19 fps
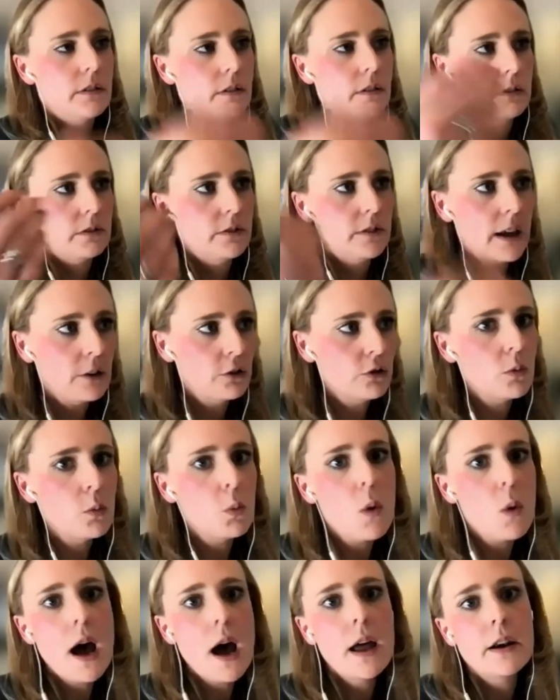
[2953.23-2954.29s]
Section
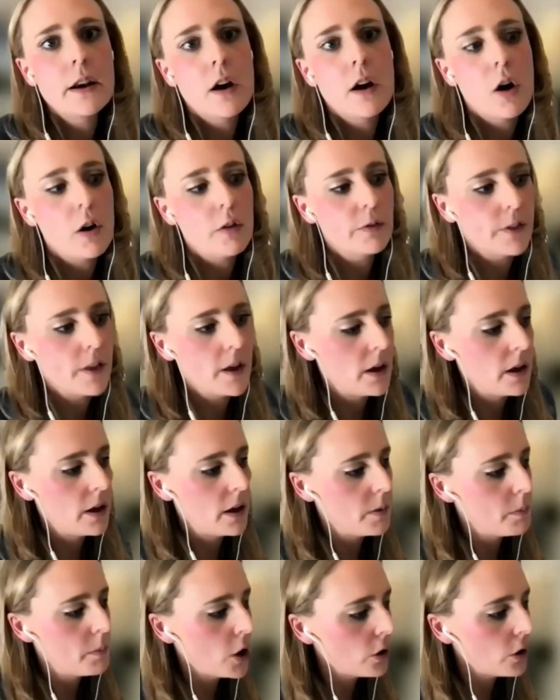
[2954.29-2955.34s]
1 of the
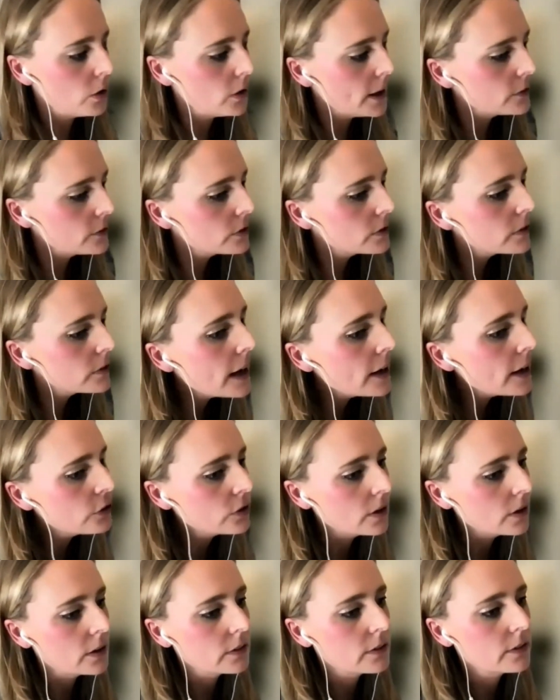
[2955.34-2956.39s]
model
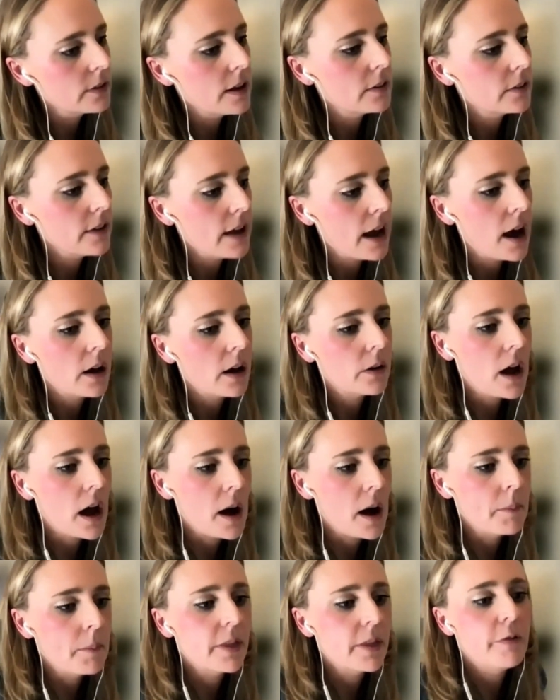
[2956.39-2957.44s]
legislation sets out
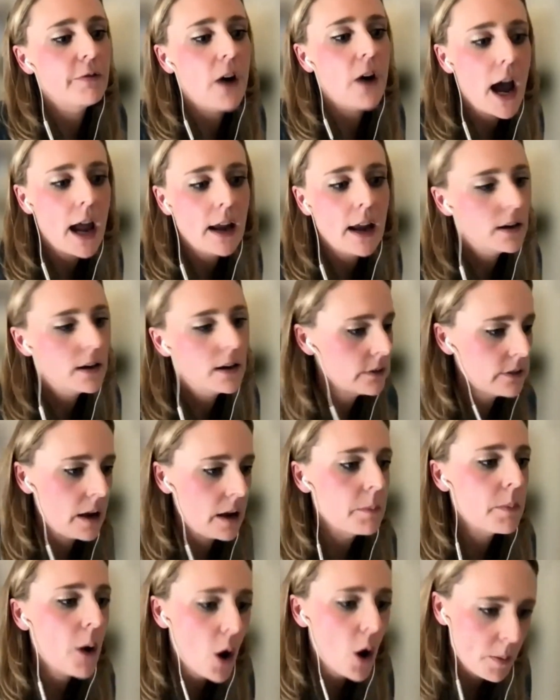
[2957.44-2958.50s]
the findings
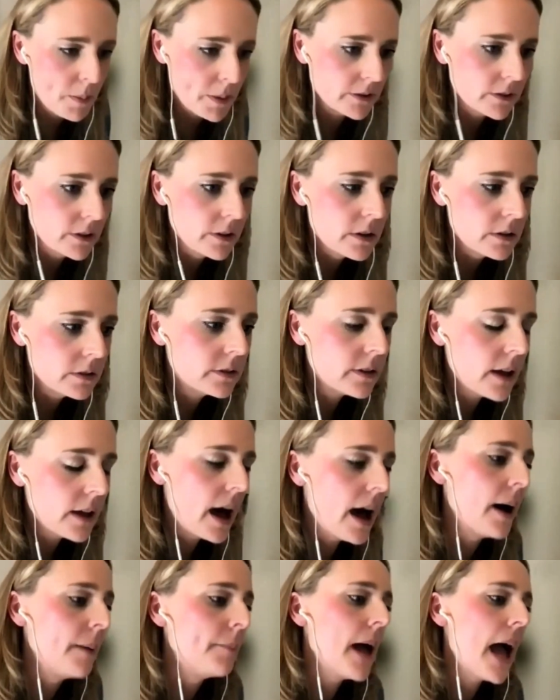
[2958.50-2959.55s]
and purposes,
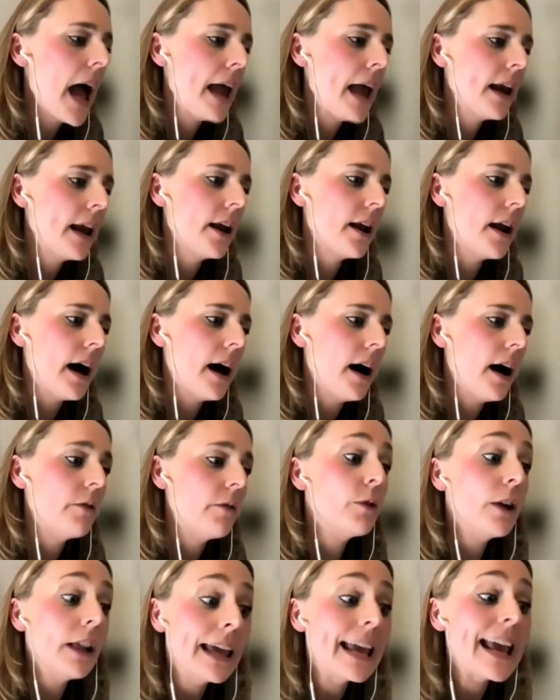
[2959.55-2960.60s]
and it
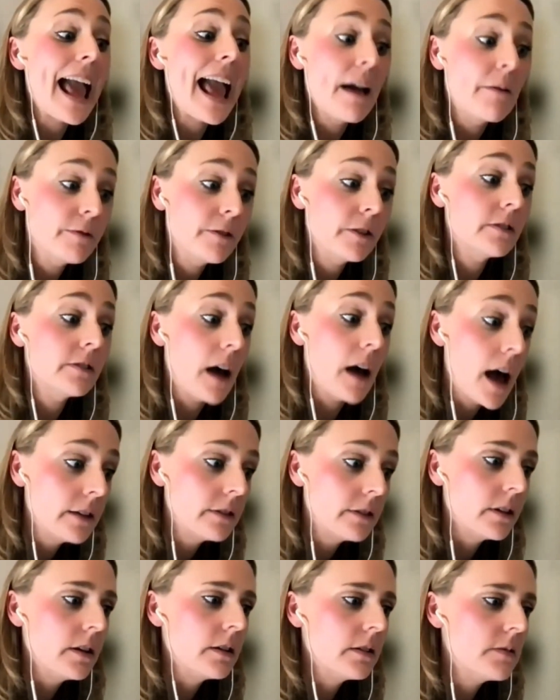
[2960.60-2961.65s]
really
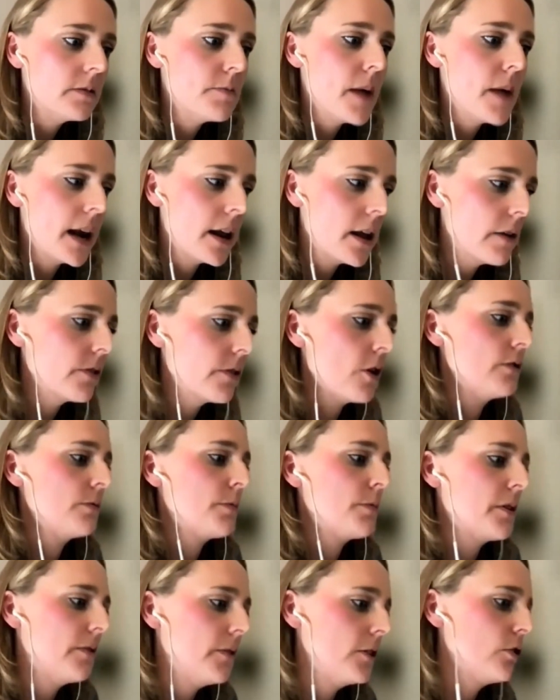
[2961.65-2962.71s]
emphasizes many of those
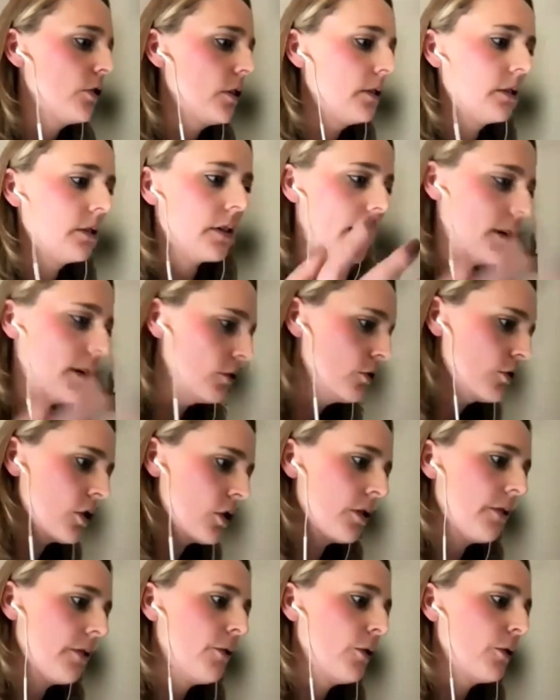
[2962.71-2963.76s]
provisions. I didn't show
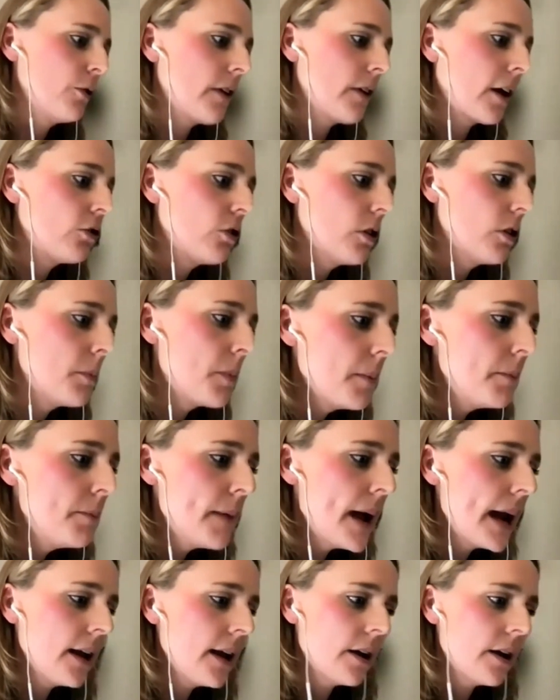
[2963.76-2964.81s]
the full section, but
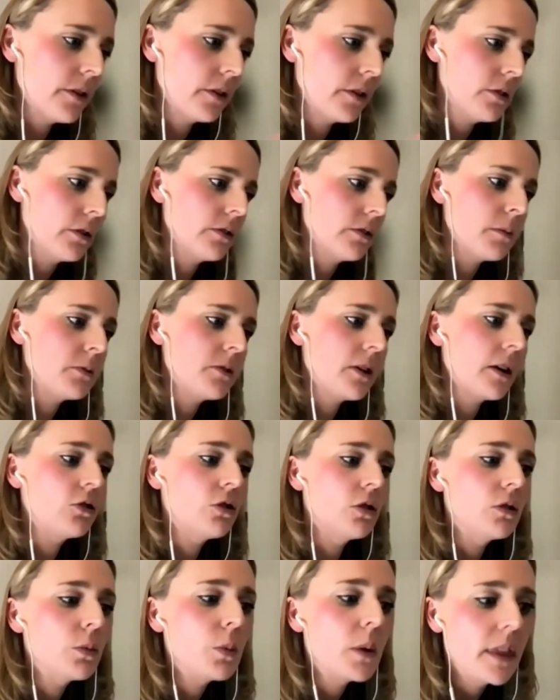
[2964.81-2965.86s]
many of the sort of
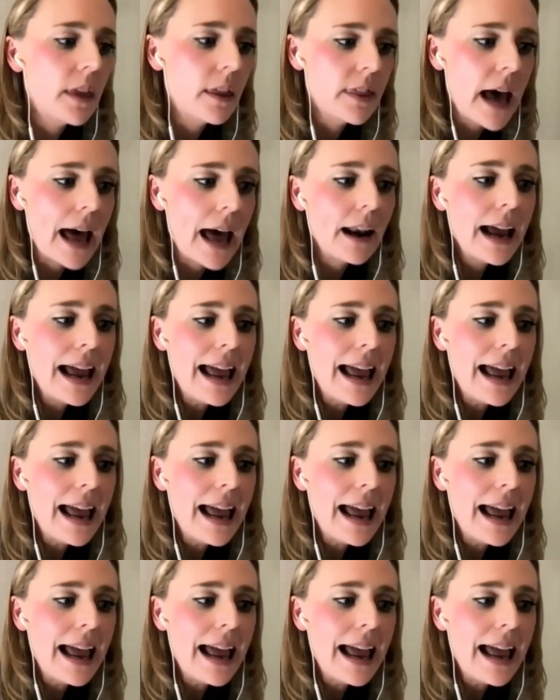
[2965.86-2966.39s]
subsections within that